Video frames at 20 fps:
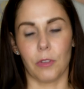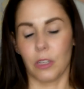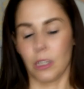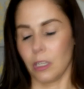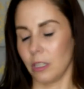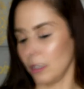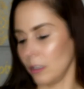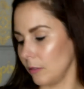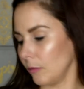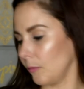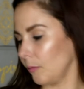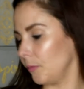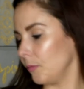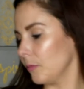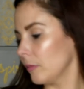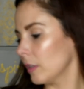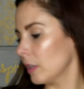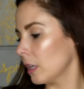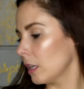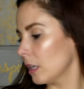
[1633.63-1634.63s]
And
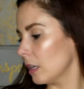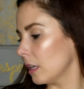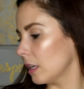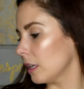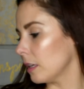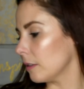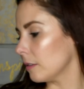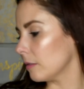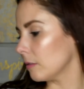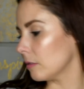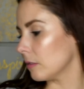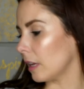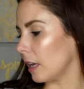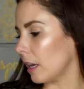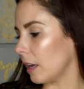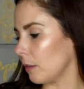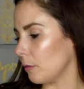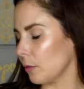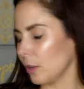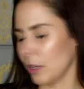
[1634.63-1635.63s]

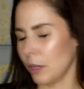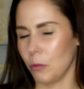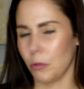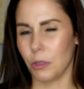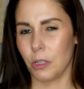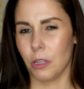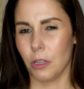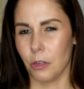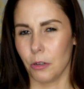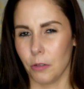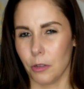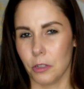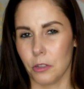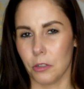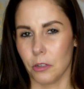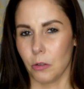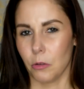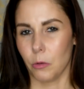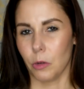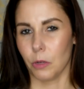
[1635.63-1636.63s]
I forget what the
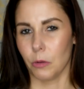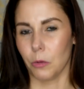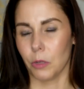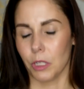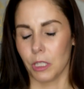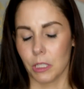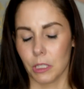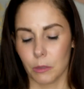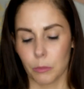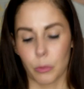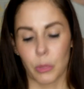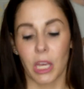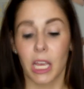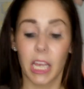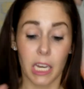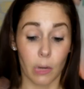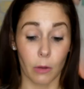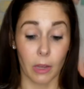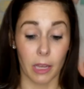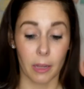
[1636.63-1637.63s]
original one was. But
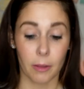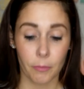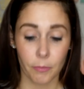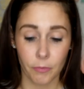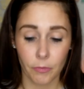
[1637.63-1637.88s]
anyway.